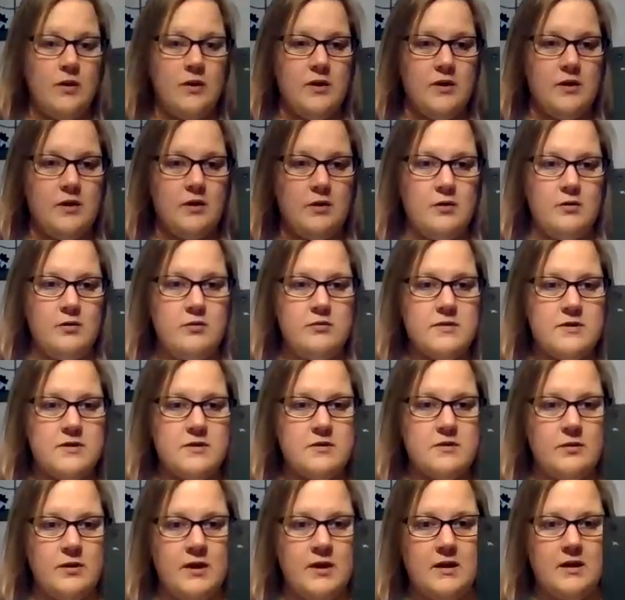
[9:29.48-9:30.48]
with the nose.
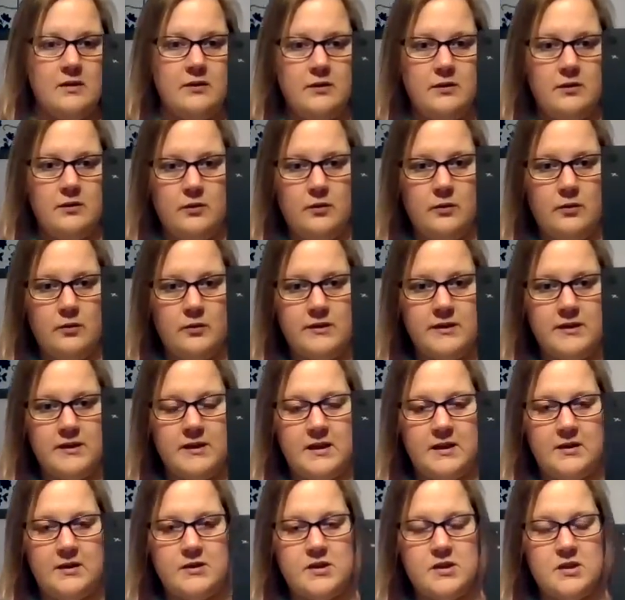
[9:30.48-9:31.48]
So you get a little gold
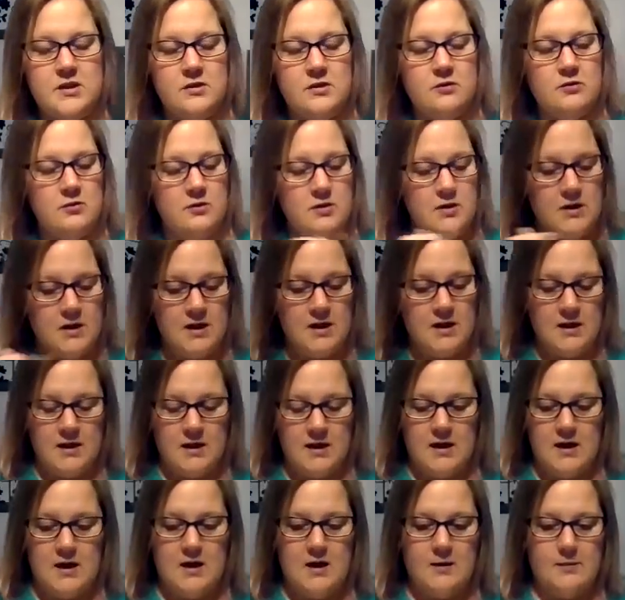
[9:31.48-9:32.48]
in there too.
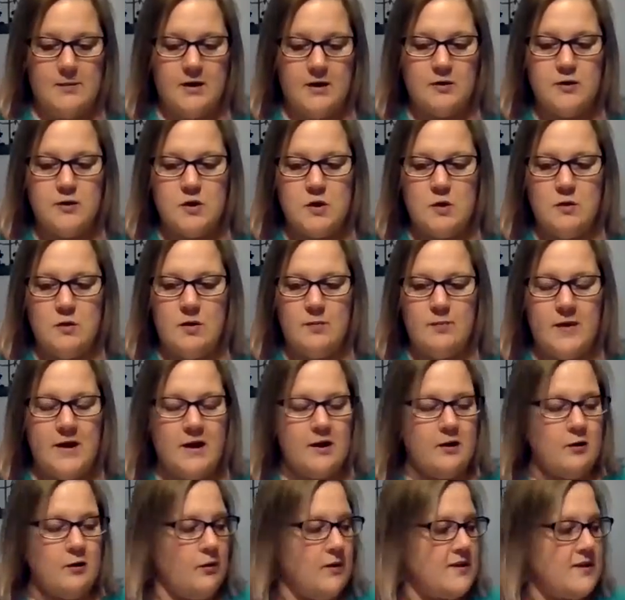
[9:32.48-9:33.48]
It'll show up
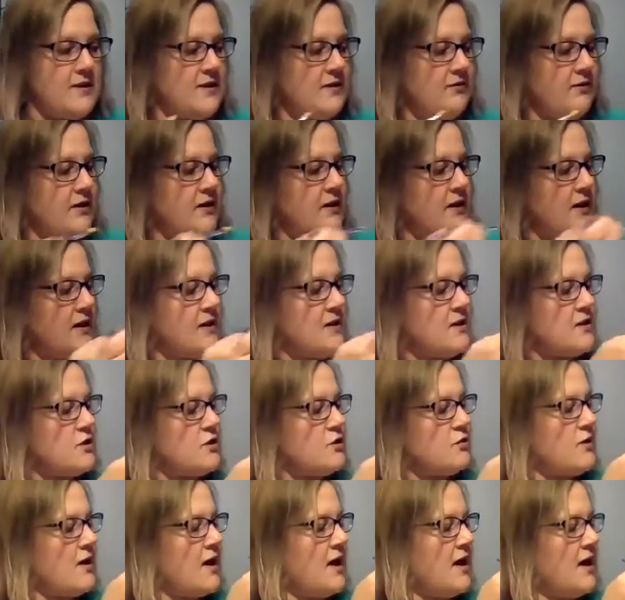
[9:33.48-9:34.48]
better once everything
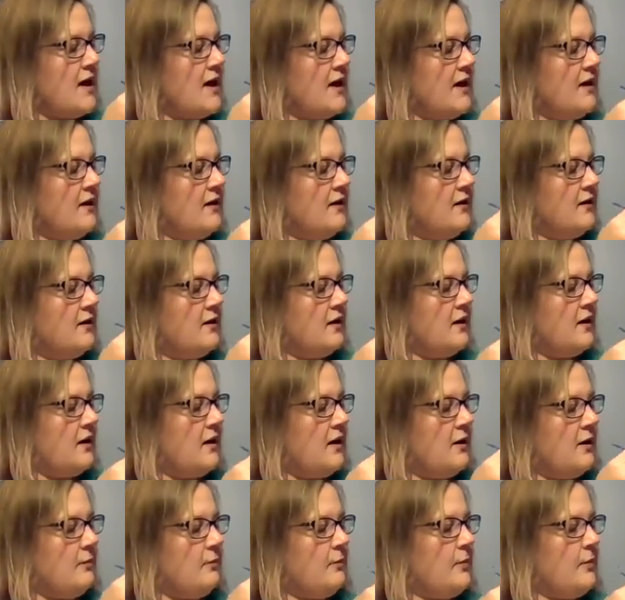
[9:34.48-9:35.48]
is dry,
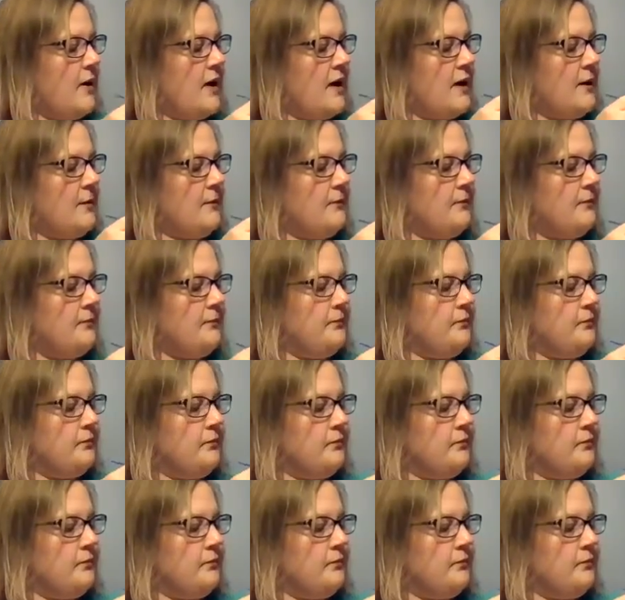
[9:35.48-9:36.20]
but